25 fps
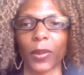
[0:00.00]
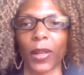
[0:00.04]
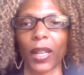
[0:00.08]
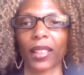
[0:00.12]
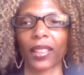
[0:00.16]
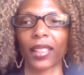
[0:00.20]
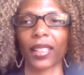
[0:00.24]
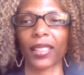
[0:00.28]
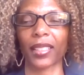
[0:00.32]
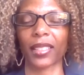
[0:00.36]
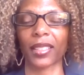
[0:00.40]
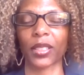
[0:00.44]

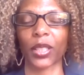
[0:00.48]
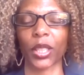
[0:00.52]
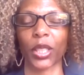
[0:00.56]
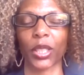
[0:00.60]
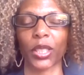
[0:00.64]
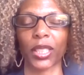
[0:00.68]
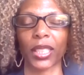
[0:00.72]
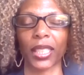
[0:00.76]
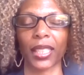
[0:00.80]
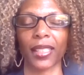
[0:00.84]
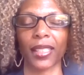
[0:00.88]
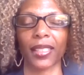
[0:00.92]
well as
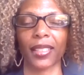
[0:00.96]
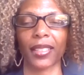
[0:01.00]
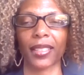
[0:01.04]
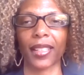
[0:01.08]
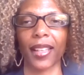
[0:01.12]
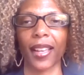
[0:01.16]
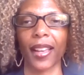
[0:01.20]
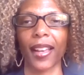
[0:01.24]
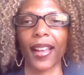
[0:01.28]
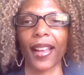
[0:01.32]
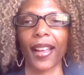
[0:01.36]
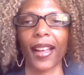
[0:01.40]
nurses
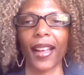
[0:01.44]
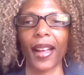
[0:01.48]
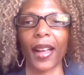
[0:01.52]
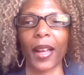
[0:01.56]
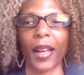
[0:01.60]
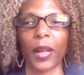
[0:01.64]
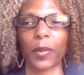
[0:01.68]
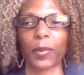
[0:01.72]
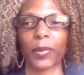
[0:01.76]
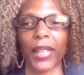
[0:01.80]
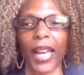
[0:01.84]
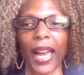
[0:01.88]

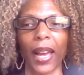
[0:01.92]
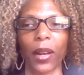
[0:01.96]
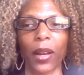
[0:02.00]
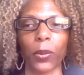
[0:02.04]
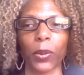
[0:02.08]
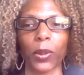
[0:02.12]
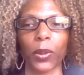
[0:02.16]
that